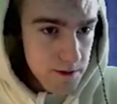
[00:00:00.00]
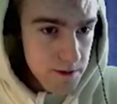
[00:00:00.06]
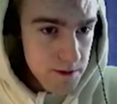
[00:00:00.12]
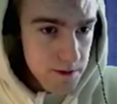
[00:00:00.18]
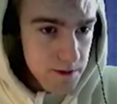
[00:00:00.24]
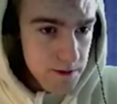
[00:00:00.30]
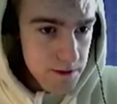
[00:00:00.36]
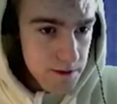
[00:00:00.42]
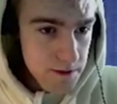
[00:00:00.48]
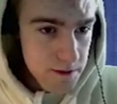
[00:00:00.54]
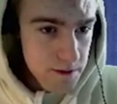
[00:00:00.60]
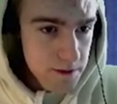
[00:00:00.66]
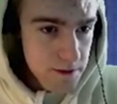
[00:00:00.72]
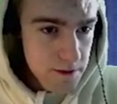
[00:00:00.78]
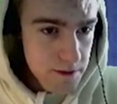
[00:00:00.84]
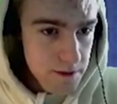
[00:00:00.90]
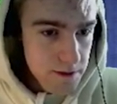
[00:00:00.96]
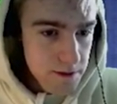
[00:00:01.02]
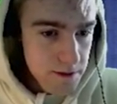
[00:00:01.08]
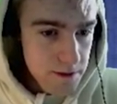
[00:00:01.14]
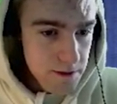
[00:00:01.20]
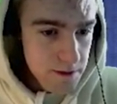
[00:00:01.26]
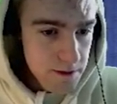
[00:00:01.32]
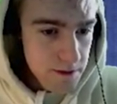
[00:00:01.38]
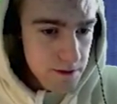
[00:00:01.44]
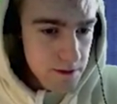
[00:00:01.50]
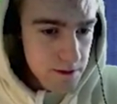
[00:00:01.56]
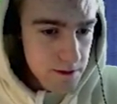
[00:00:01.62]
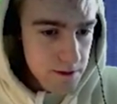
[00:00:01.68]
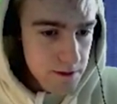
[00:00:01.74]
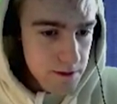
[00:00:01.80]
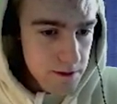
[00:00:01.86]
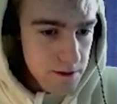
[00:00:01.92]

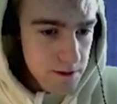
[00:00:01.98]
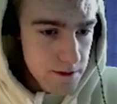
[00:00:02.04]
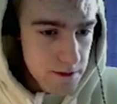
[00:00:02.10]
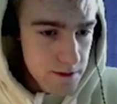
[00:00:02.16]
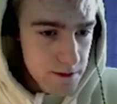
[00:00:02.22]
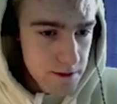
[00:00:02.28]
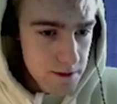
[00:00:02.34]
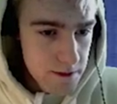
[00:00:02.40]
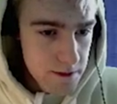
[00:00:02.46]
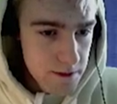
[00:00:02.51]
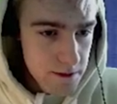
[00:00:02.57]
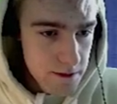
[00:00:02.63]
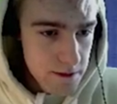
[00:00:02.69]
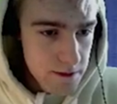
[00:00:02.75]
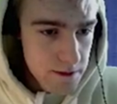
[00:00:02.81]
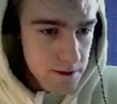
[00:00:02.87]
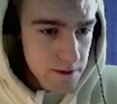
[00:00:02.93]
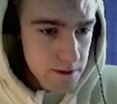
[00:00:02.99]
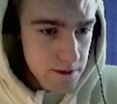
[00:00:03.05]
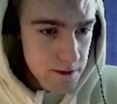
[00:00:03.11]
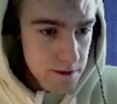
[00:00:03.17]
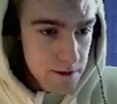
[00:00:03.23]
[no speech]